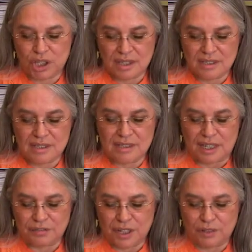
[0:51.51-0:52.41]
Johnson
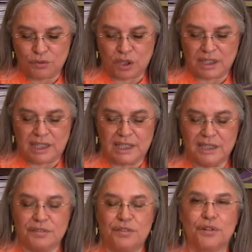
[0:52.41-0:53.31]
at
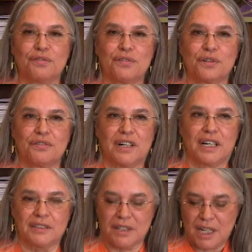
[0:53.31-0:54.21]
519
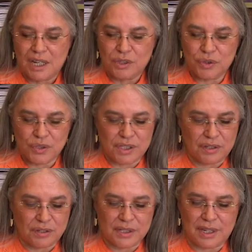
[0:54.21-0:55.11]
445
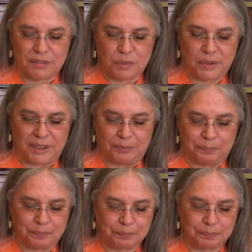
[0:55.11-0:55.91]
2071.